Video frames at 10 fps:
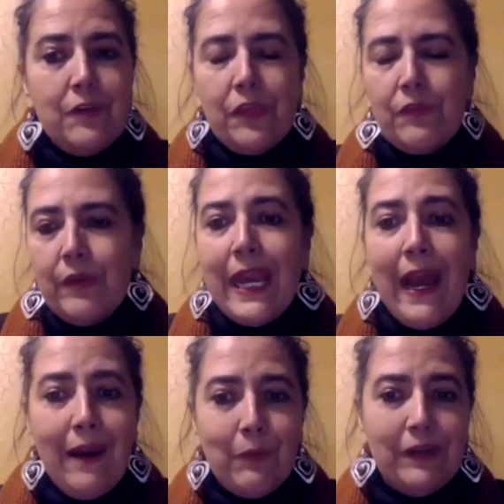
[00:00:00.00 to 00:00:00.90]
3
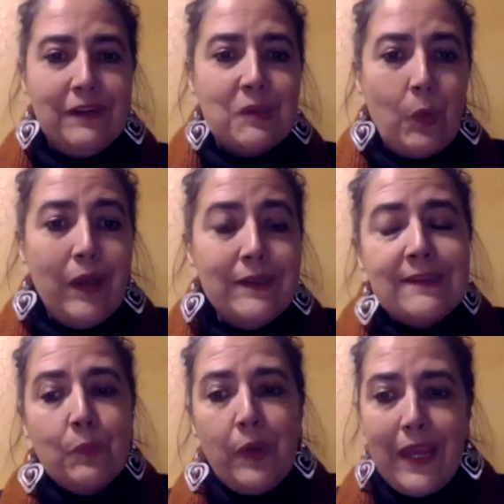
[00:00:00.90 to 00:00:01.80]
hours once
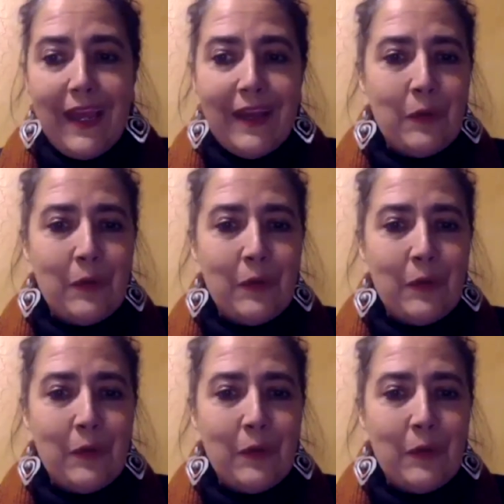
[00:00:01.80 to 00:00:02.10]
a week